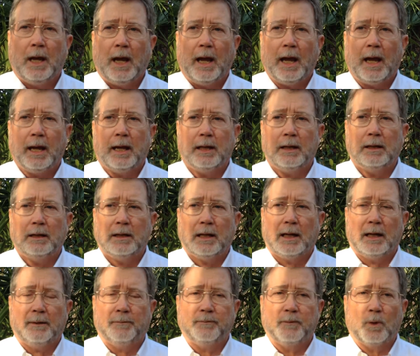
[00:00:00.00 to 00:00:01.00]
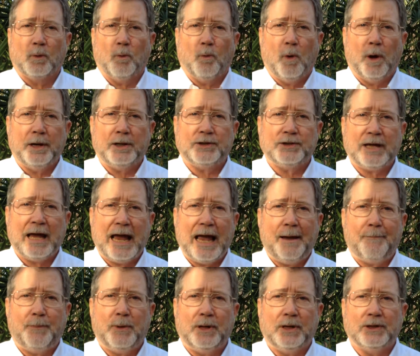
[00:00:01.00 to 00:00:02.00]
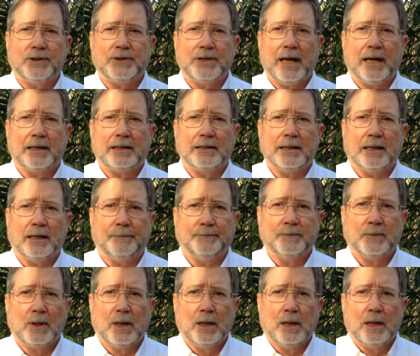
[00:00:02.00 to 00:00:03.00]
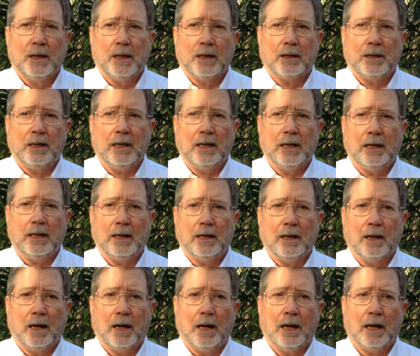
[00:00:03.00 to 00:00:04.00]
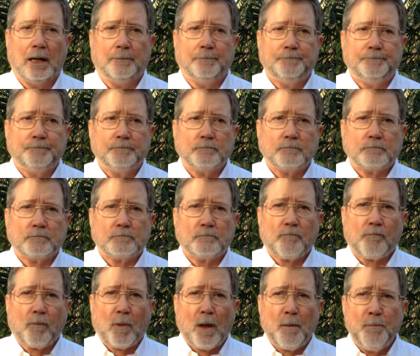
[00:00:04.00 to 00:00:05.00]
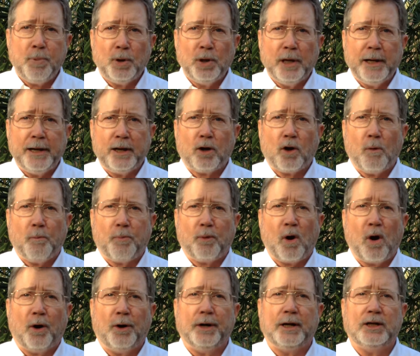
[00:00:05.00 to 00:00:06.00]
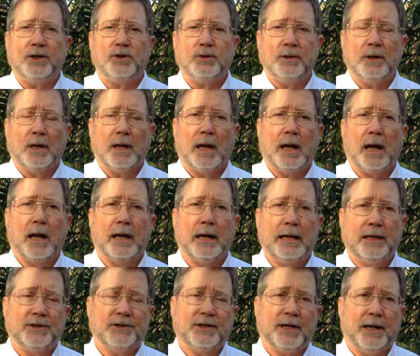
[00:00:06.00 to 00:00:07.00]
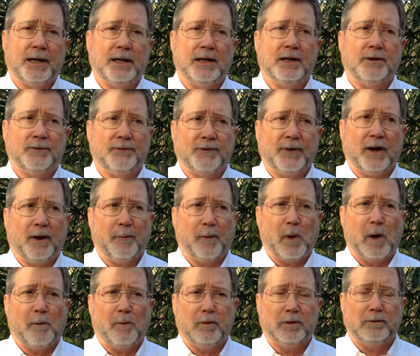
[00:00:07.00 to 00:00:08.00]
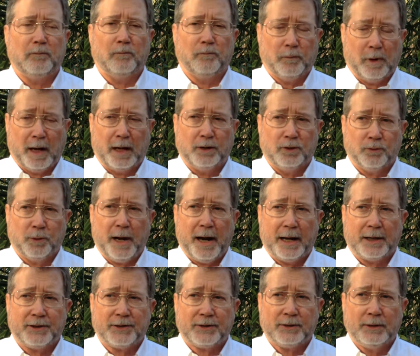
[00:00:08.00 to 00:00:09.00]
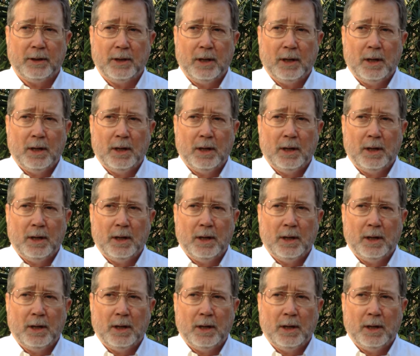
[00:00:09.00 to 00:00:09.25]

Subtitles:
And what has happened is that the political parties, he said in the farewell address,